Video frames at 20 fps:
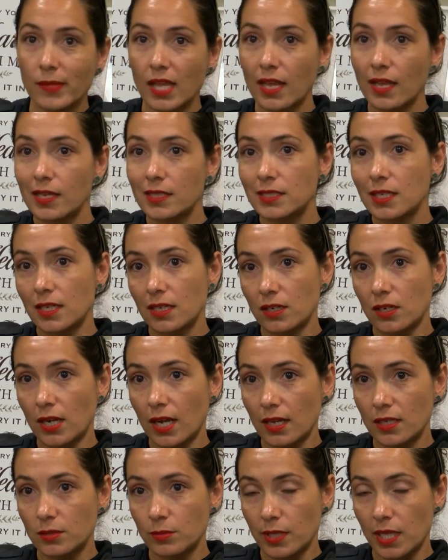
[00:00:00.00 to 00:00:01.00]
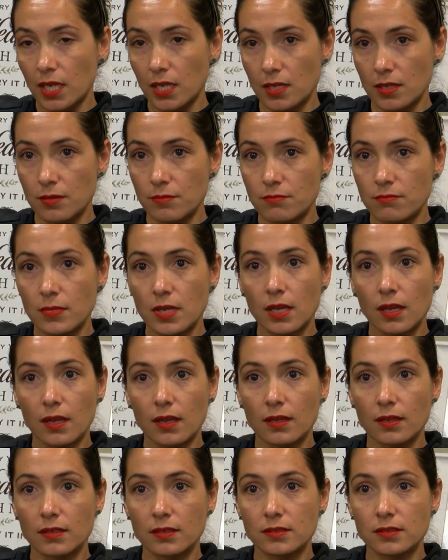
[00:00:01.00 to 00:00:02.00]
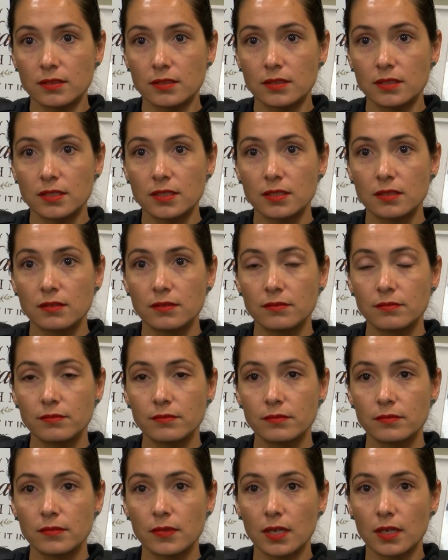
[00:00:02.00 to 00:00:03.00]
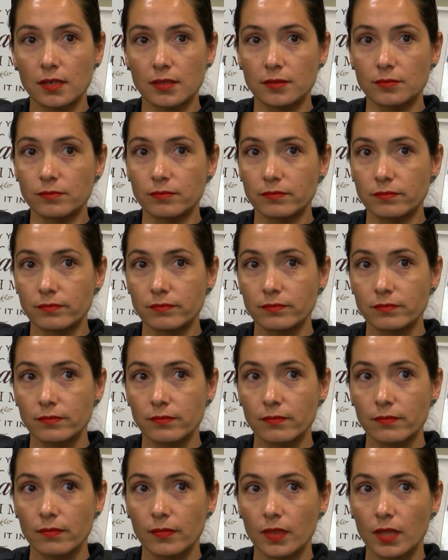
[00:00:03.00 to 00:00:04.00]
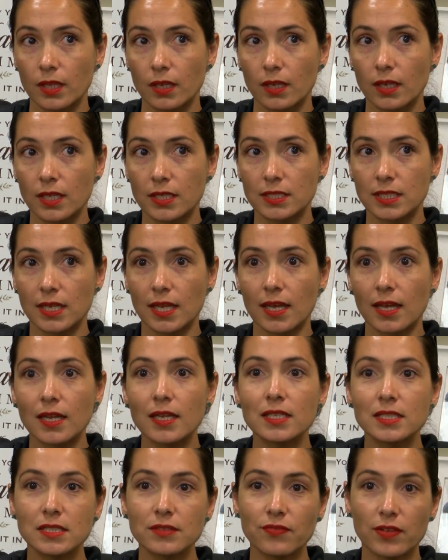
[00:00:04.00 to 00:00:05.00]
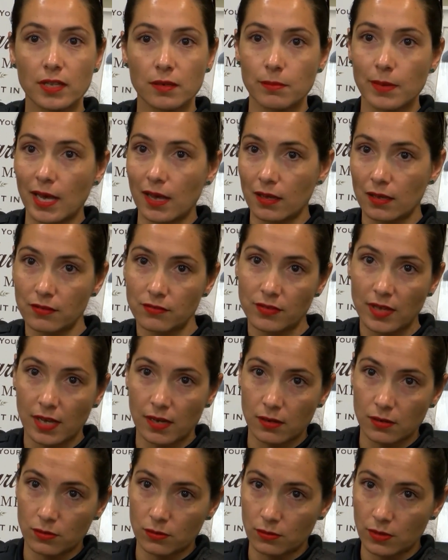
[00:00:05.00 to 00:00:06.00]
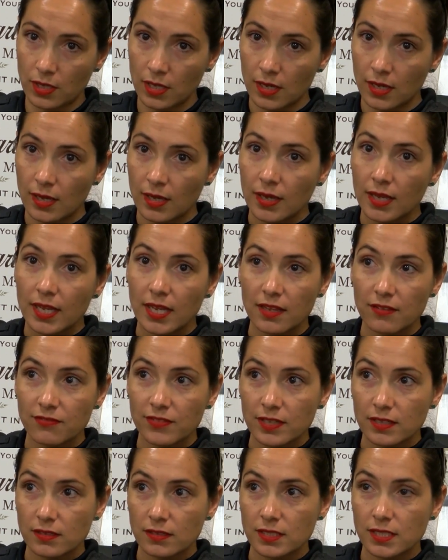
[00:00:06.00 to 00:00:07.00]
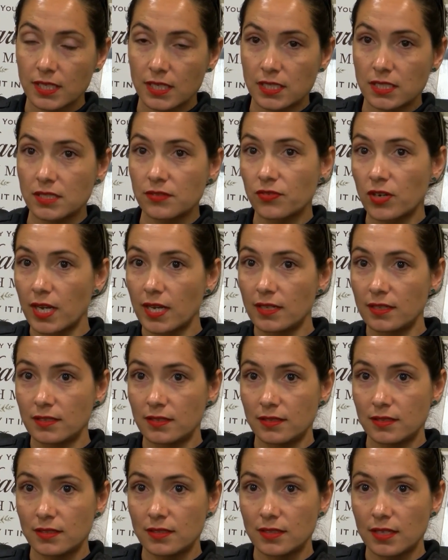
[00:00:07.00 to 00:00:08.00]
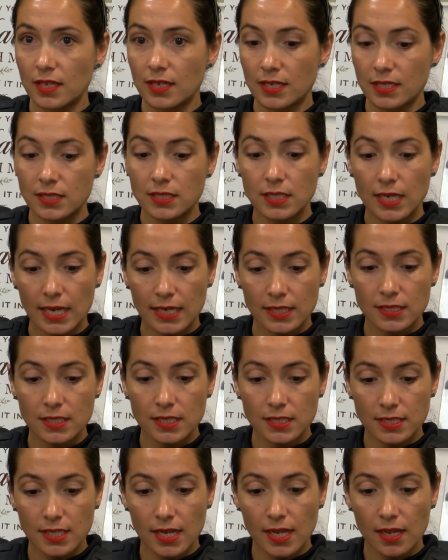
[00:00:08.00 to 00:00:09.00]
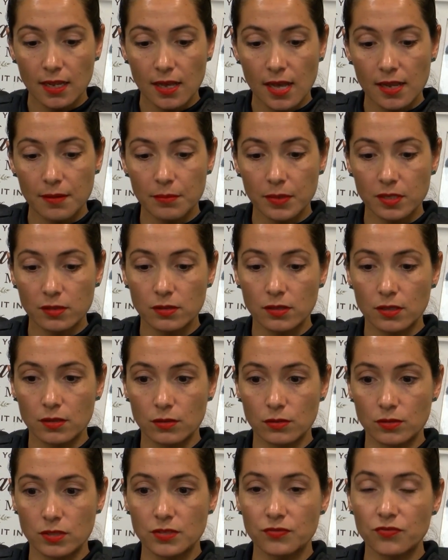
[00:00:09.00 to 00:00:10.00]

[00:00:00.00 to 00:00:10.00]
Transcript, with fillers: I get to interact with him and um, get to get his feedback of how he feels and his friends, and it's nice because I, I build those